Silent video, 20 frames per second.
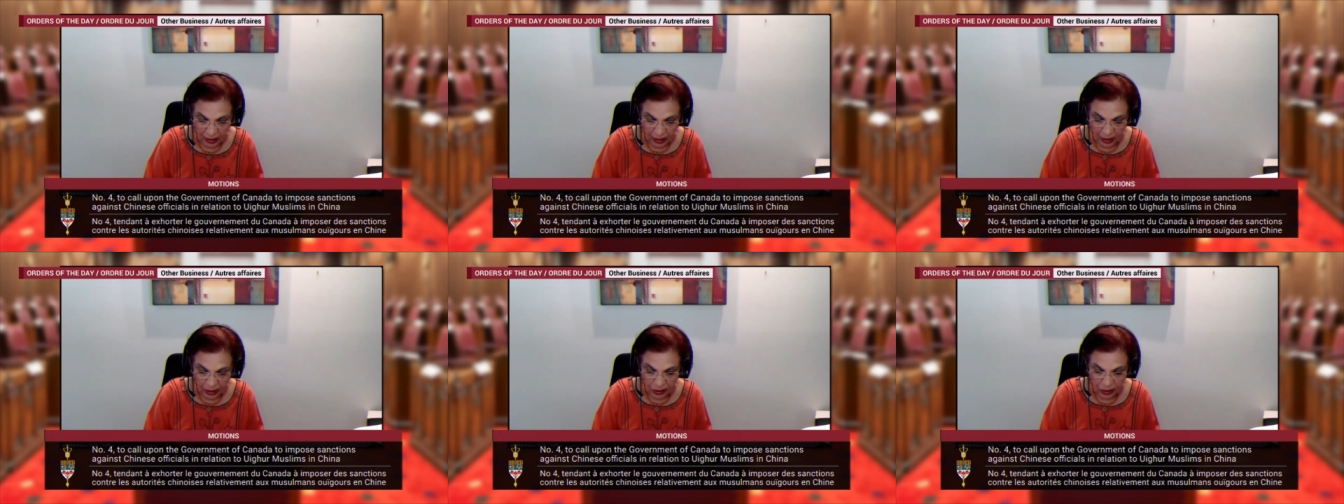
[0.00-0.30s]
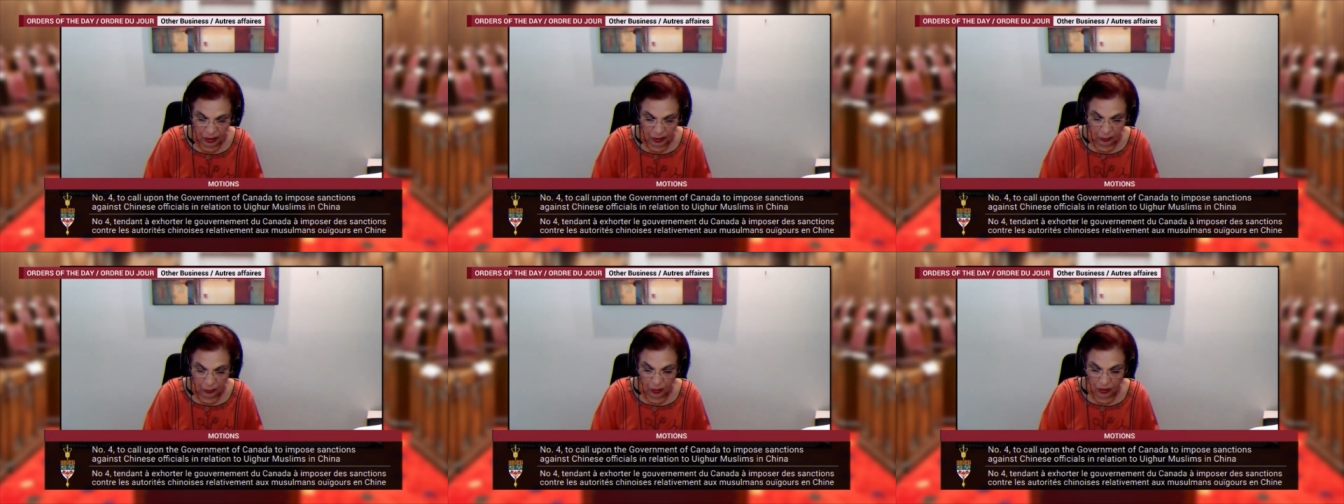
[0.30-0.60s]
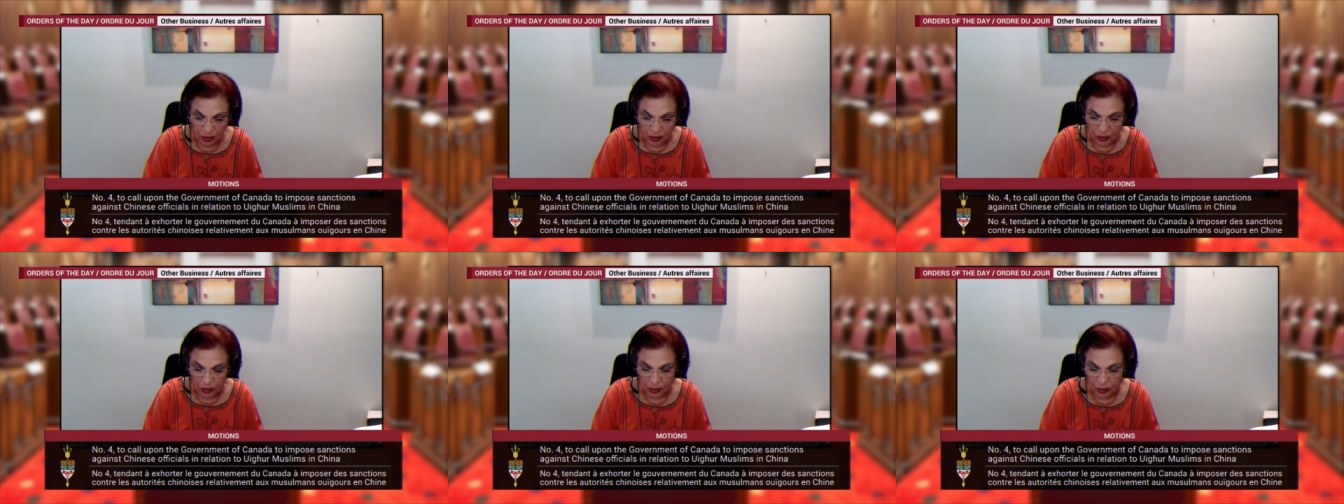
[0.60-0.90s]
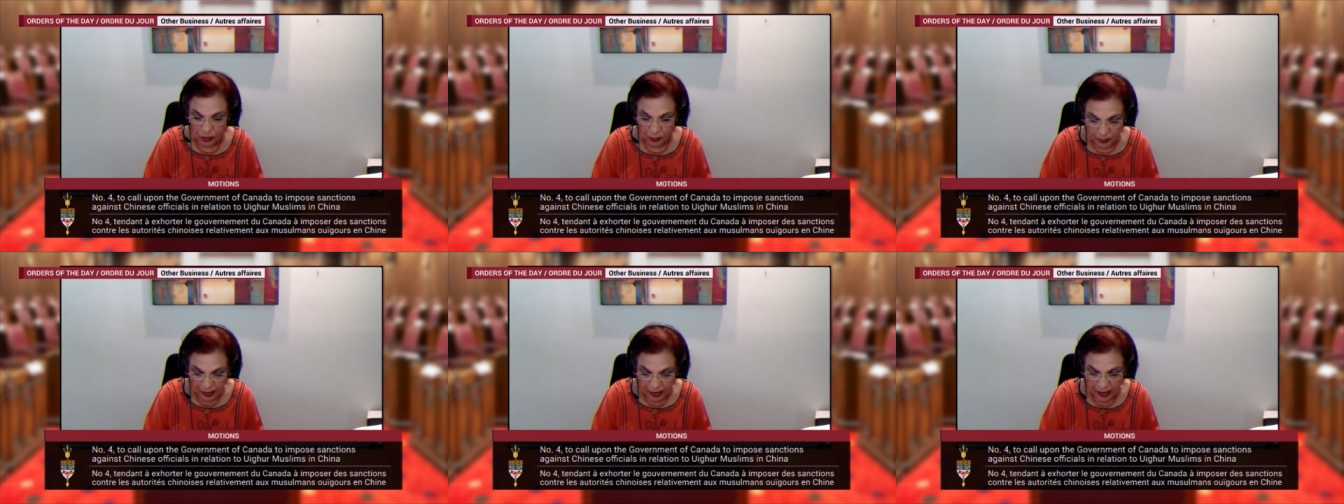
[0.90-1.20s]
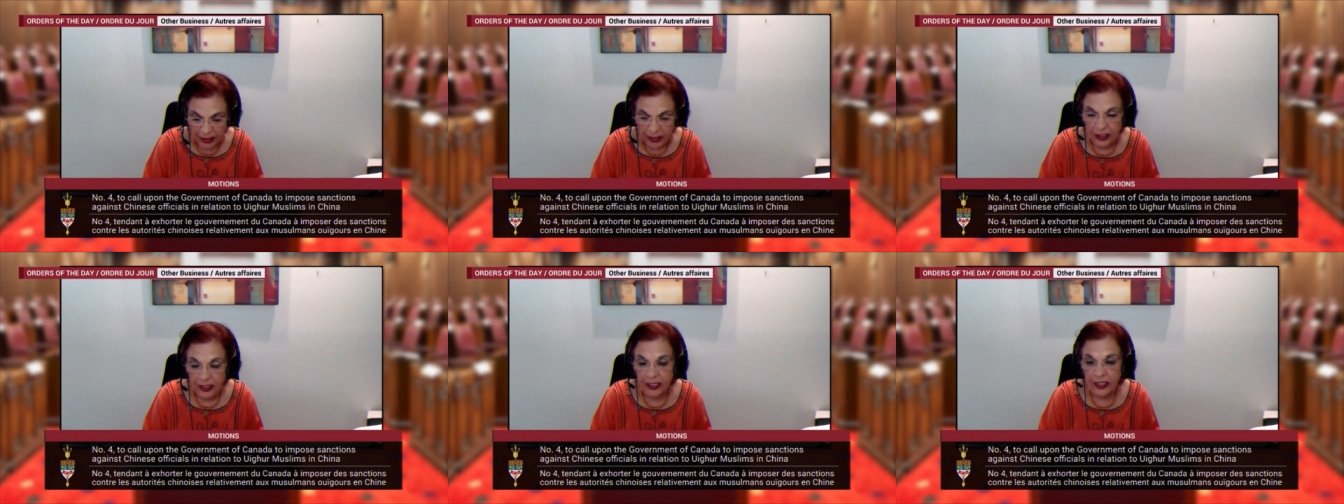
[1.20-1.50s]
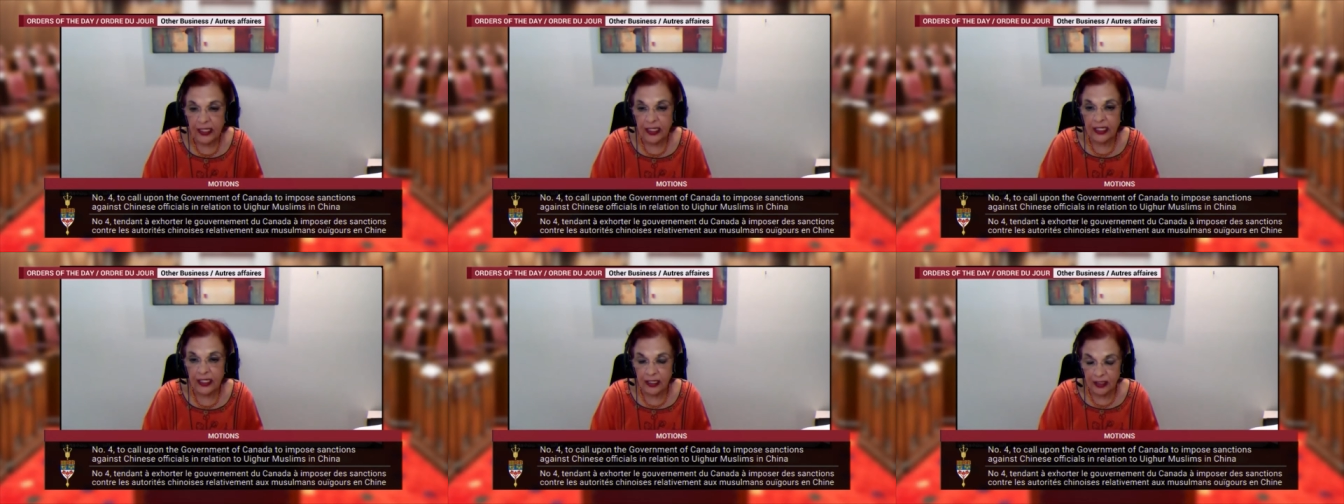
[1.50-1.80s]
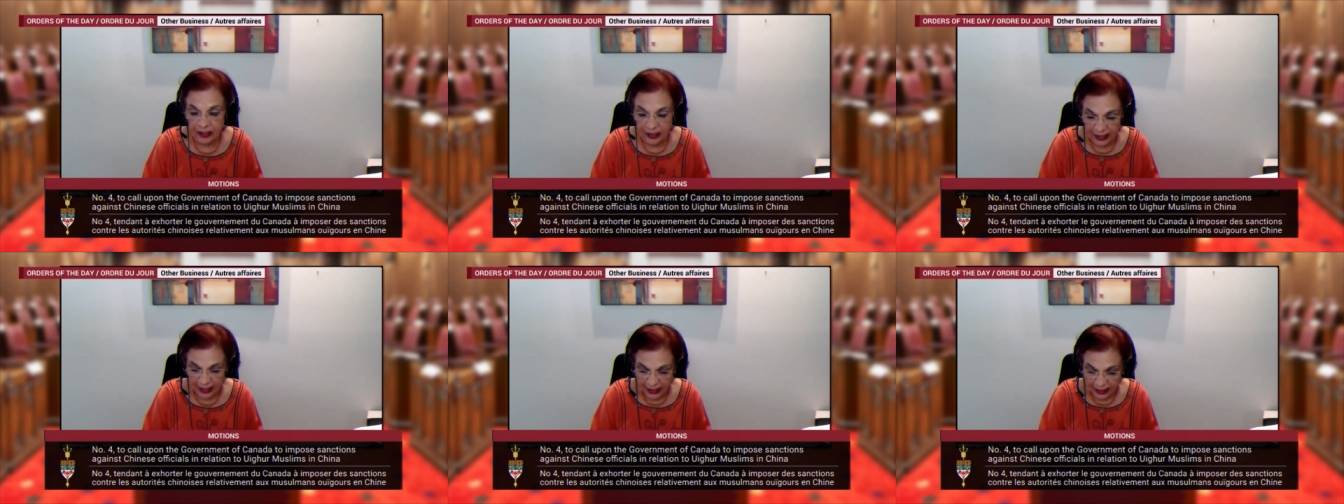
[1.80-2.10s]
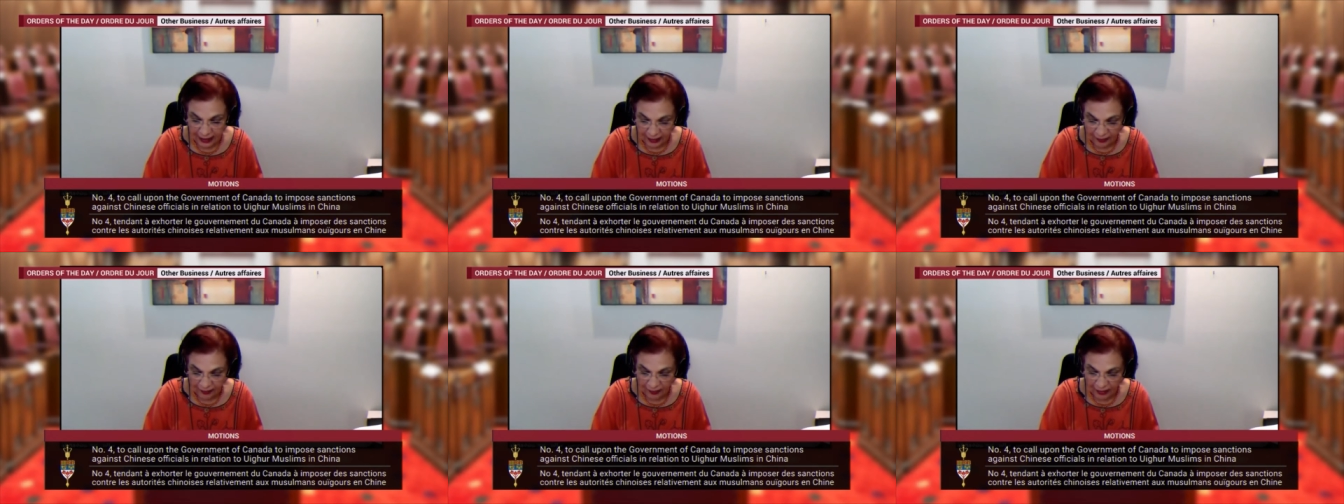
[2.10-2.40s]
She was to speak in her native